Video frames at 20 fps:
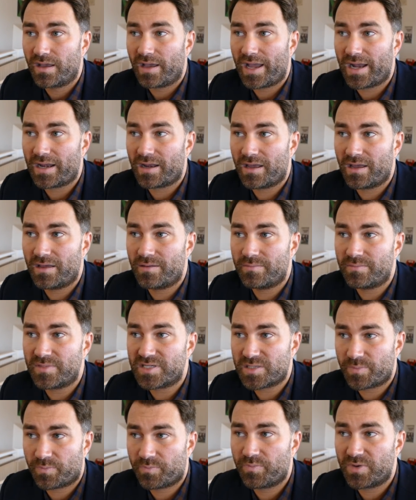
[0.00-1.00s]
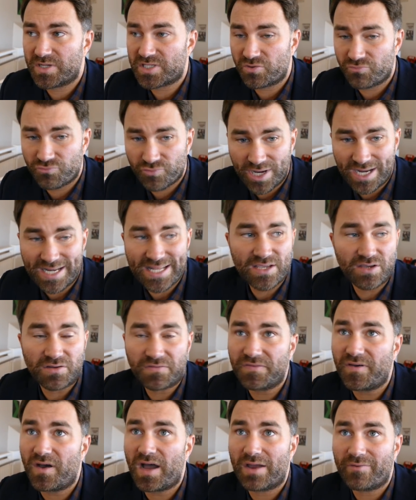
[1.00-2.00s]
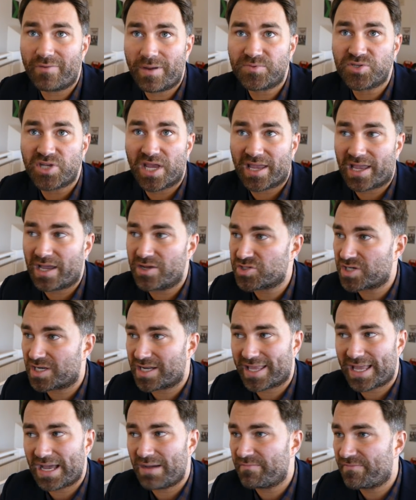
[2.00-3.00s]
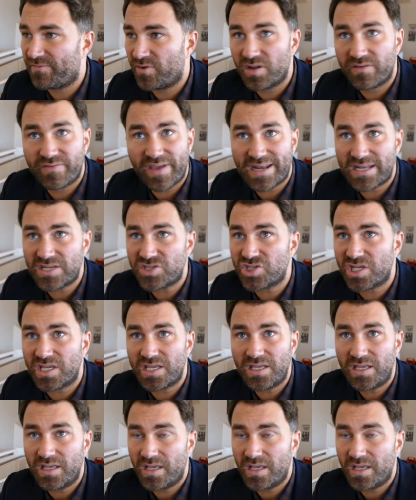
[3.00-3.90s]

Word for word: And um, it's, a, it's a really good fight. Rabchenko's going to come full of energy,